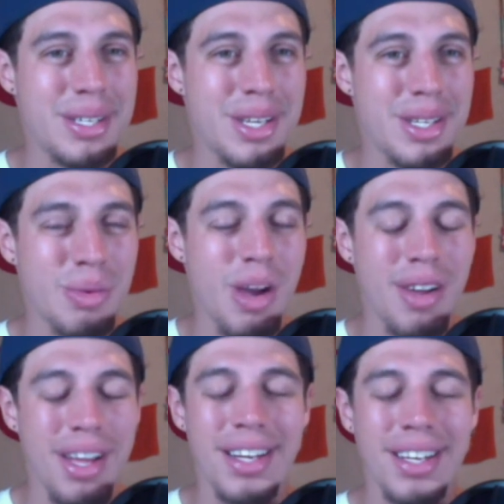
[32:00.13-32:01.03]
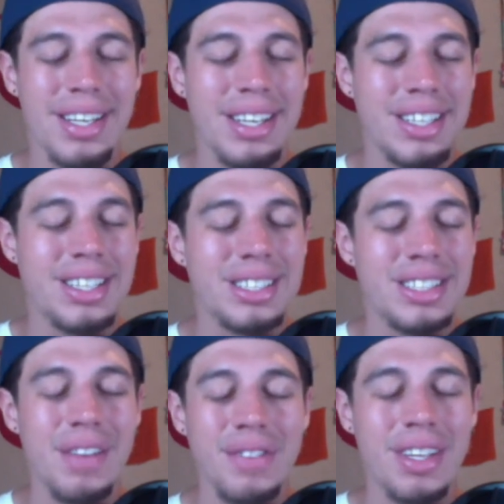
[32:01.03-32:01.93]
as well. And he's
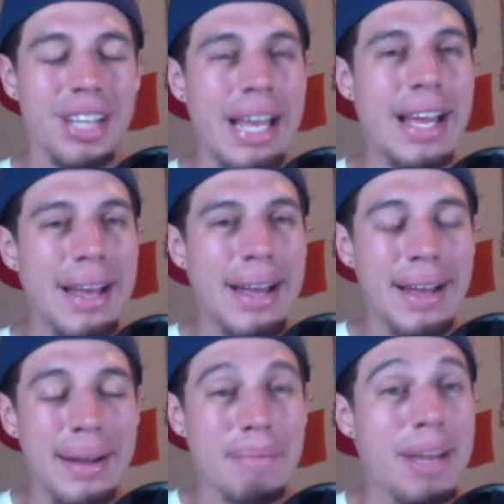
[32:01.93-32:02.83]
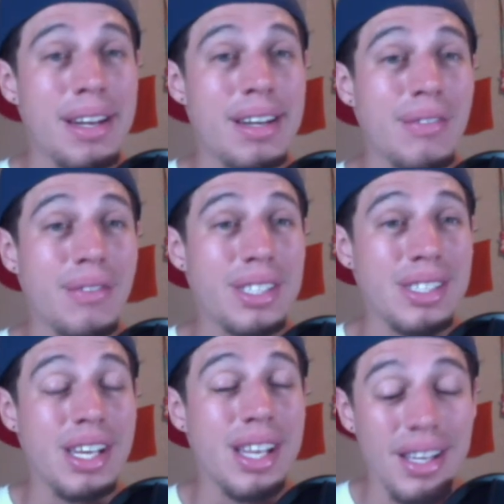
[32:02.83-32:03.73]
definitely made a
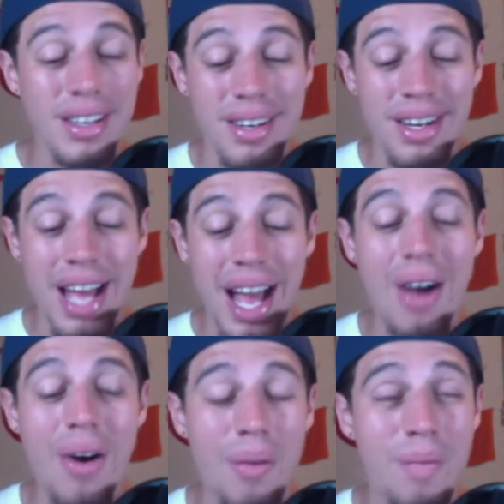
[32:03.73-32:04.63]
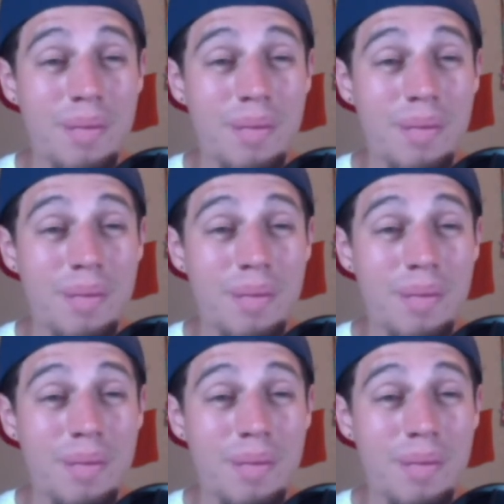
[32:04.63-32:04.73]
difference in how